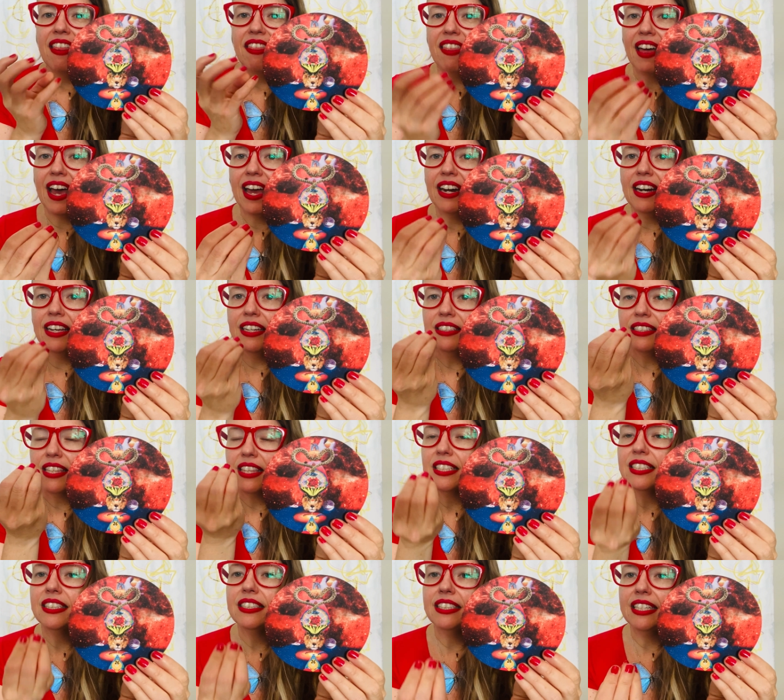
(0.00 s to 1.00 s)
that is
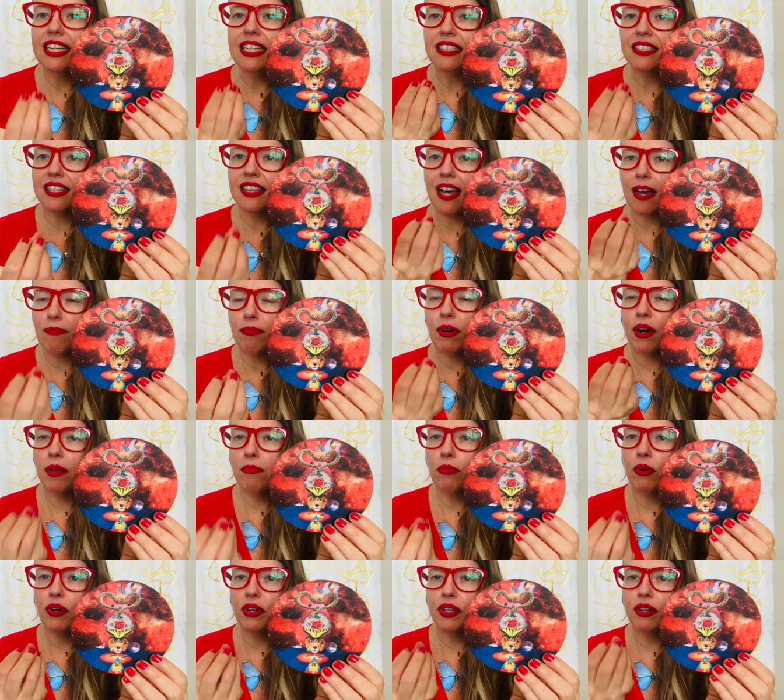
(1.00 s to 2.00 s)
the seat, that
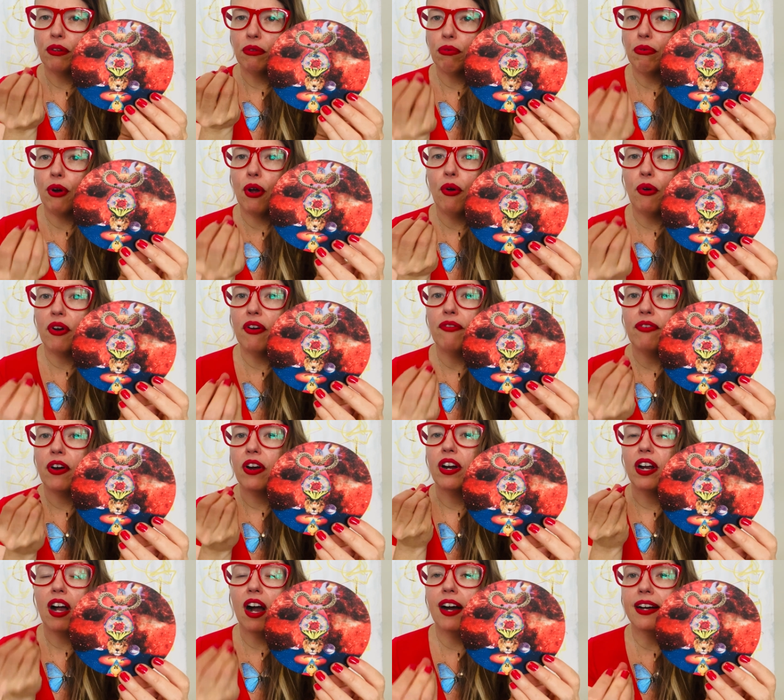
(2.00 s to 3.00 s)
primordial throne of
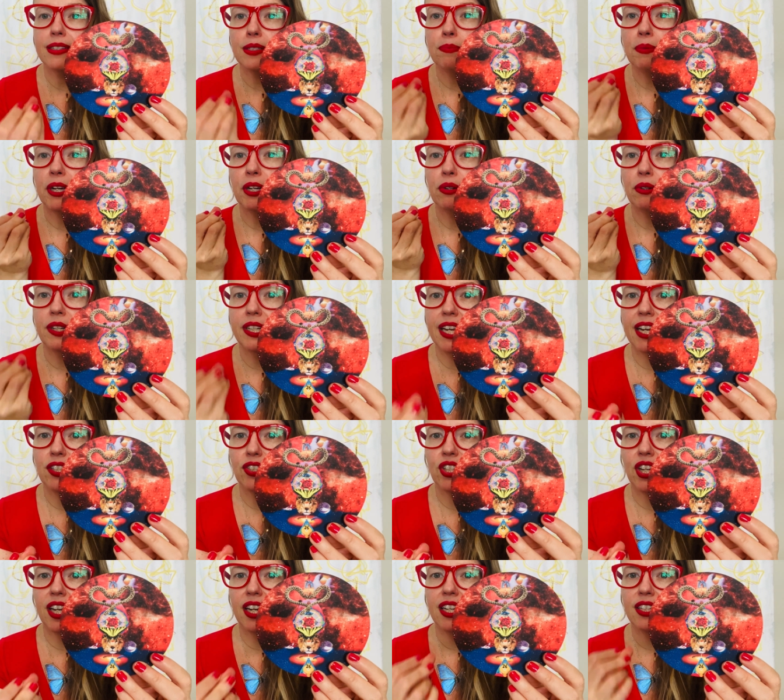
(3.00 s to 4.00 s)
our cosmic
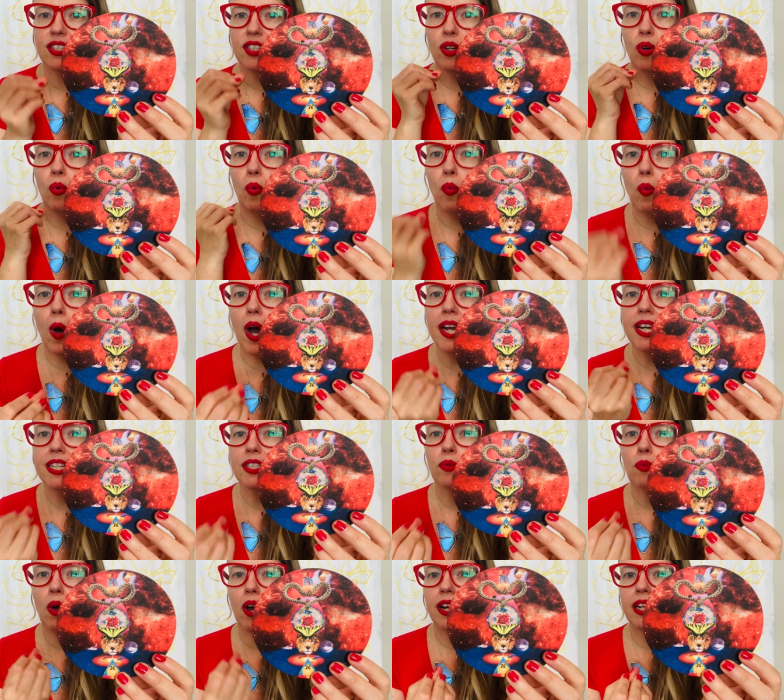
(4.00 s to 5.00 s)
creation. And so, what
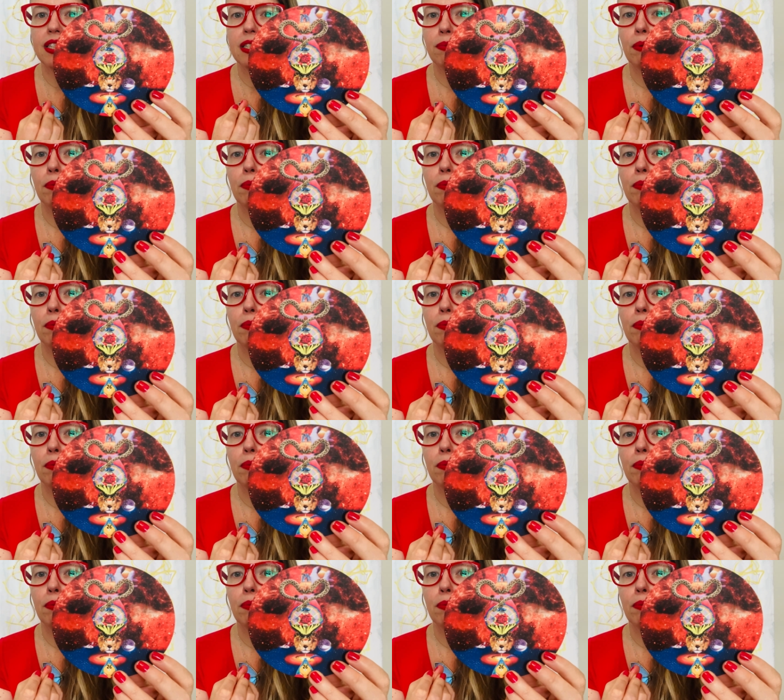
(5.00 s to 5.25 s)
is wanting to